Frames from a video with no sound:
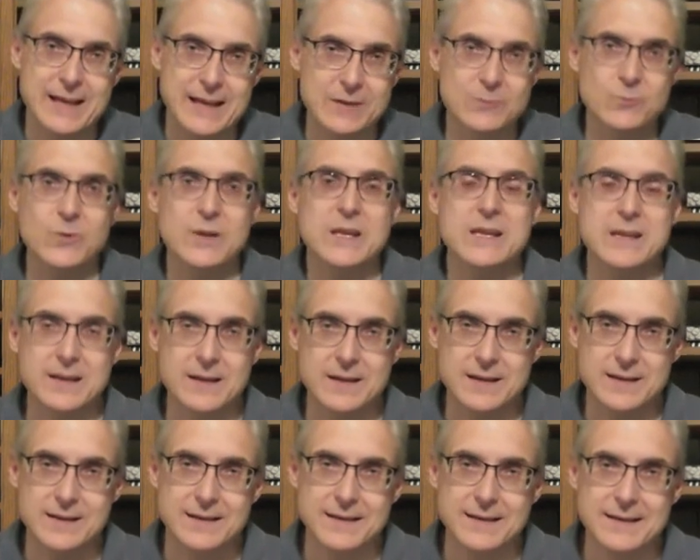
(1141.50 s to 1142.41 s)
and
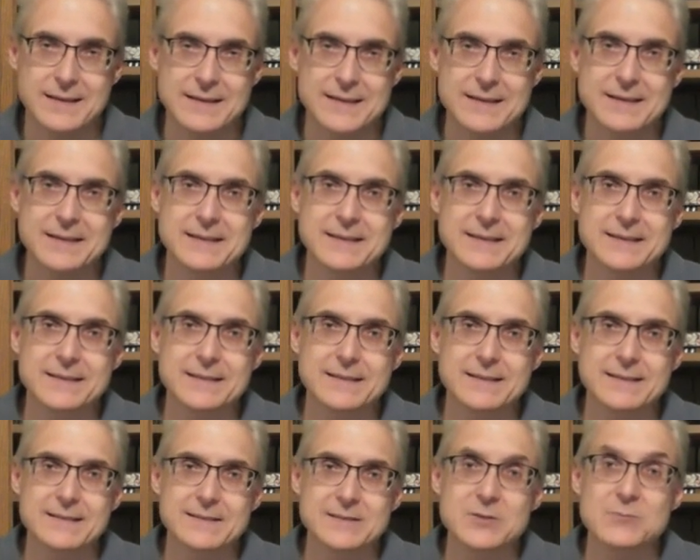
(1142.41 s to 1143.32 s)
weak
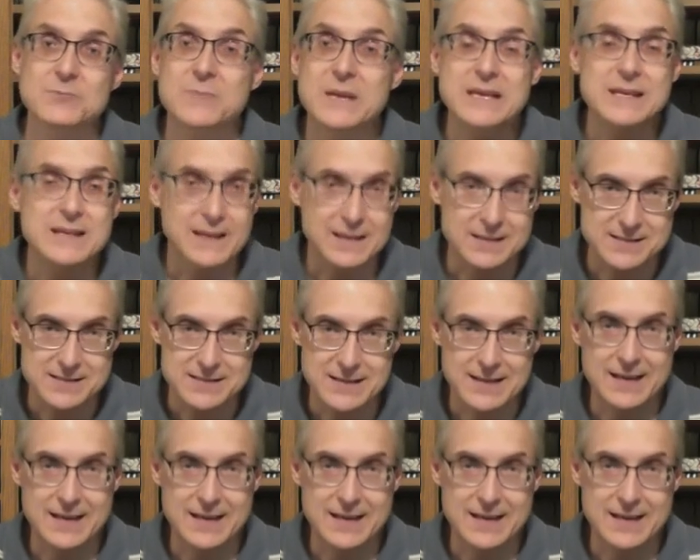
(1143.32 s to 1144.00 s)
to meet us